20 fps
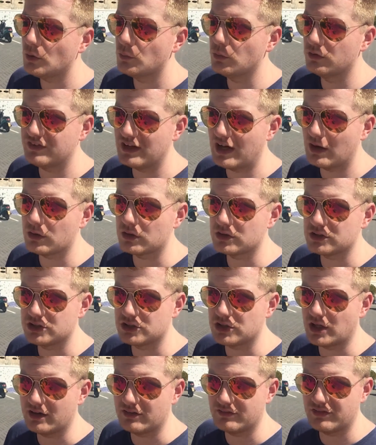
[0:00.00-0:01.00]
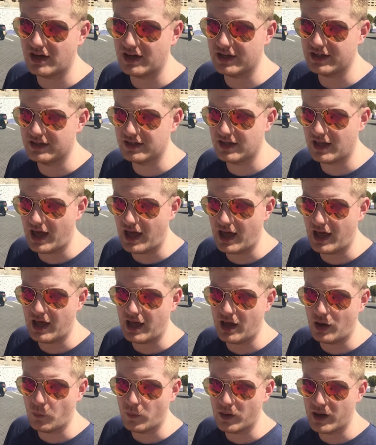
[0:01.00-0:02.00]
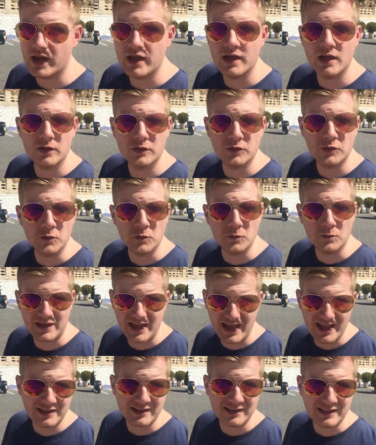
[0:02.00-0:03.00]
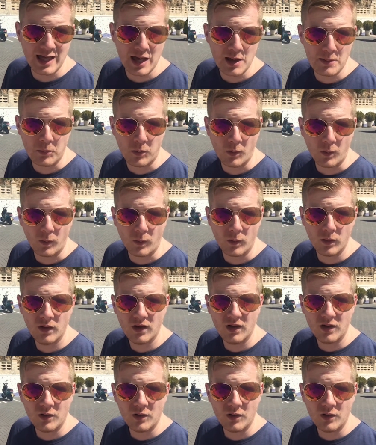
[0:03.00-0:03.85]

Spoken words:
we've now got to try and find a way to get to the airport